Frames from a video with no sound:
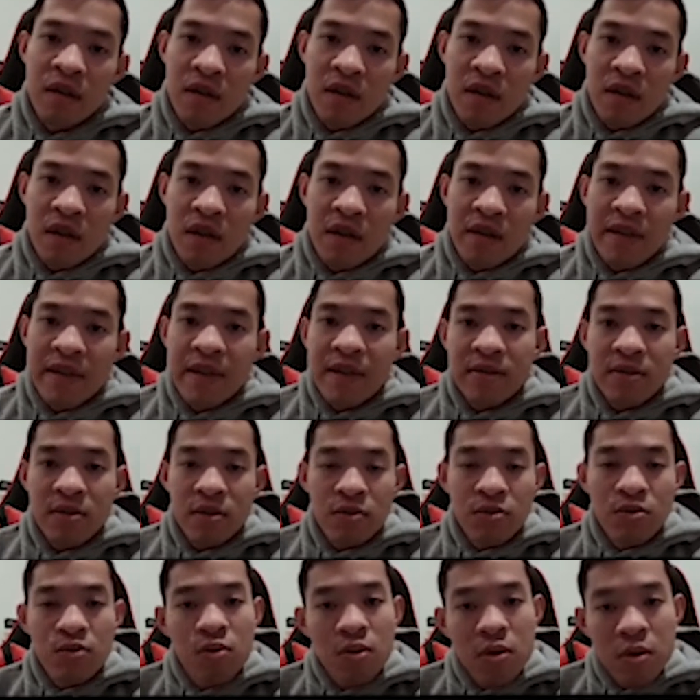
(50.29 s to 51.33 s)
in ESL
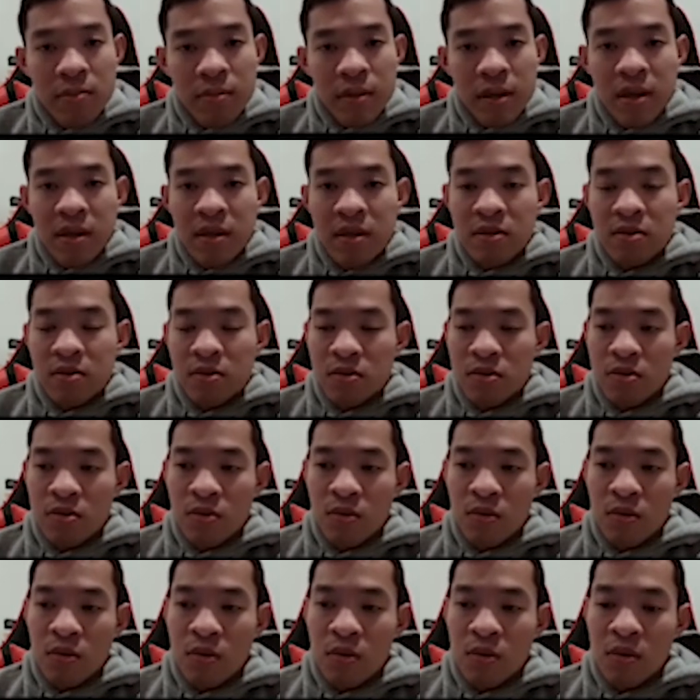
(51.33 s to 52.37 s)
tournaments
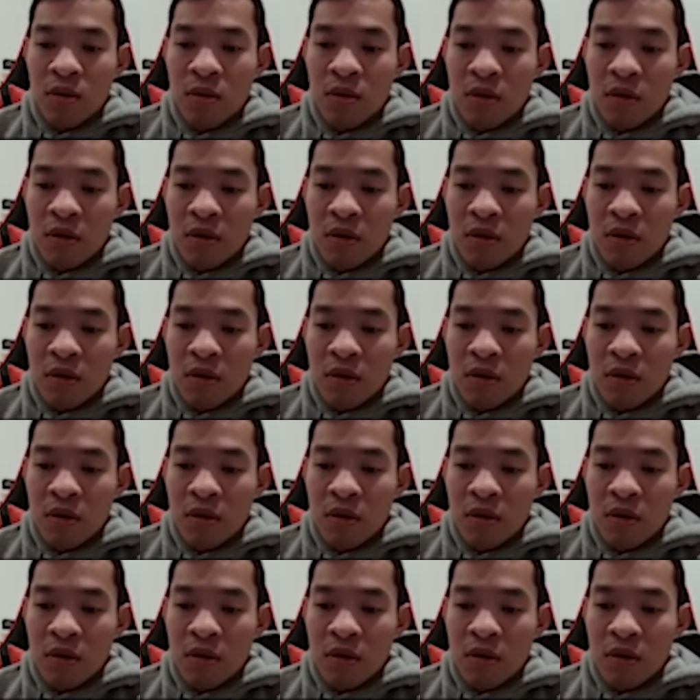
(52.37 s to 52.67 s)
or